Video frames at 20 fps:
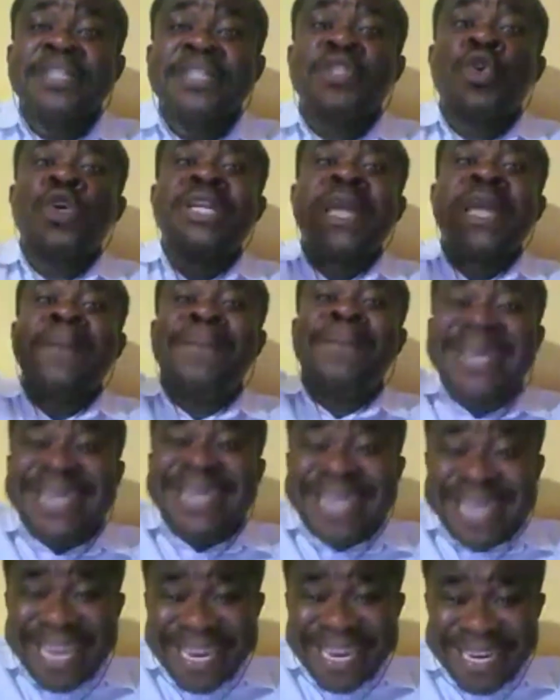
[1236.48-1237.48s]
to the
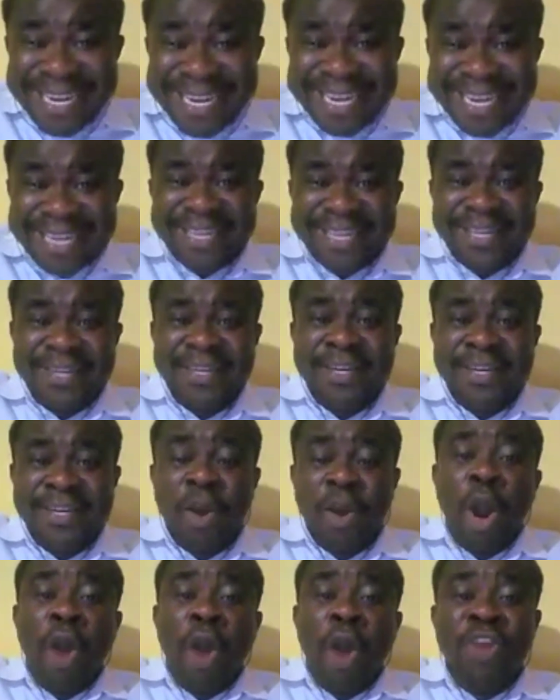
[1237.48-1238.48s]
beginning
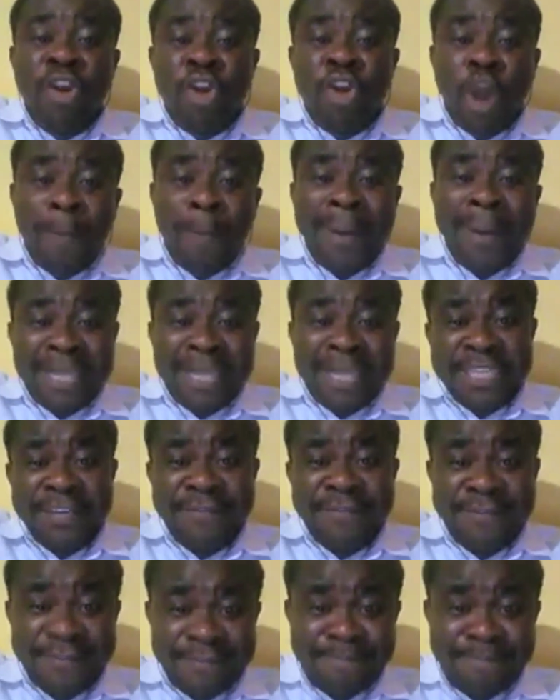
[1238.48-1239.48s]
of the
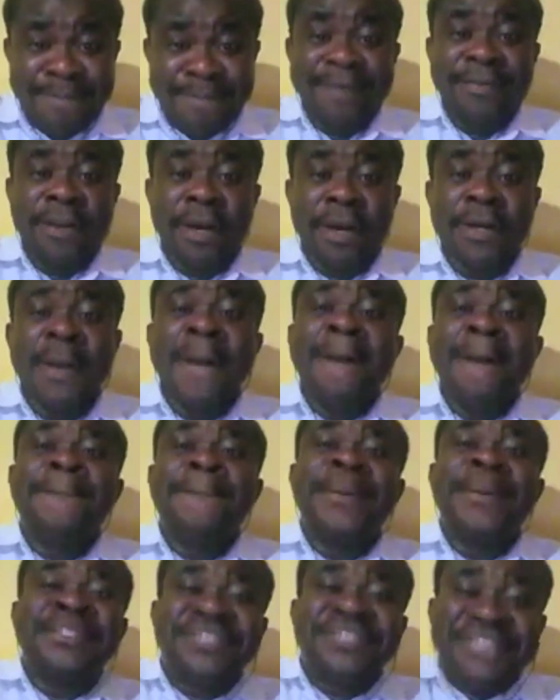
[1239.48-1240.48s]
comparative period
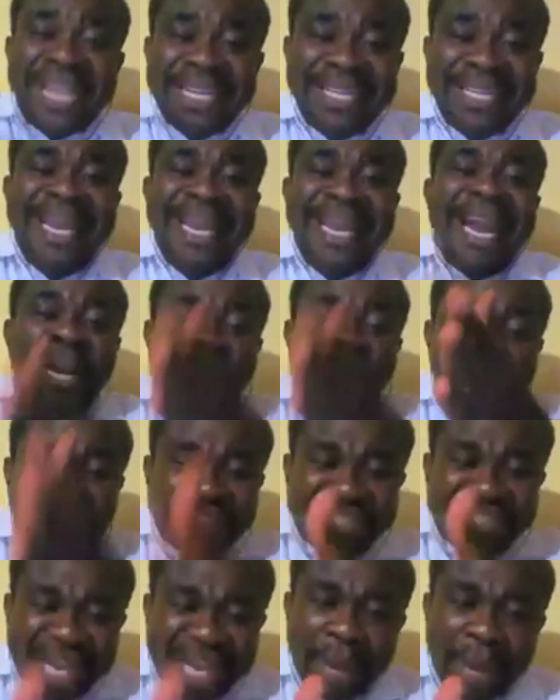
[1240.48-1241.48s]
presented
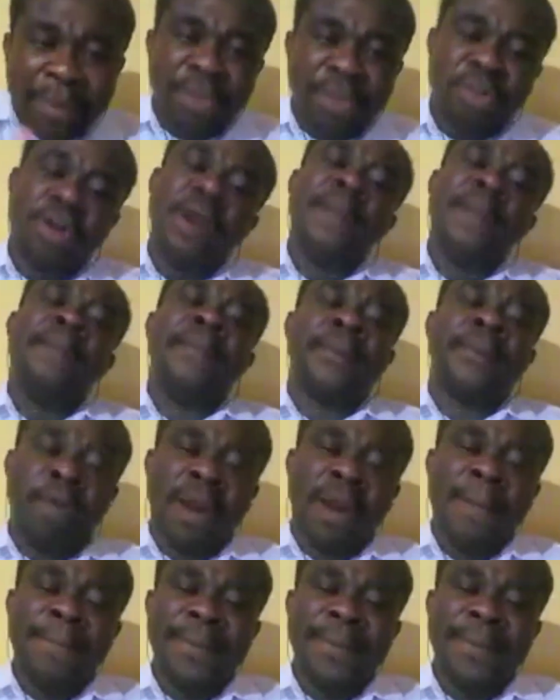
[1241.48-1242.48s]
alongside with the
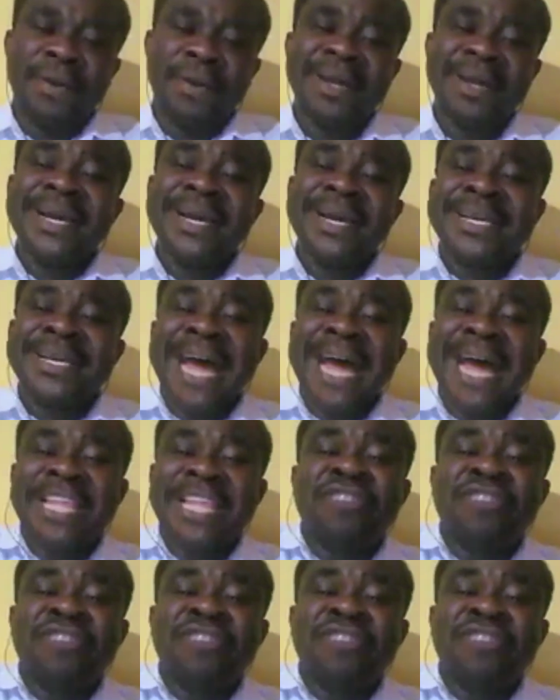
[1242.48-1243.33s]
current period. That's a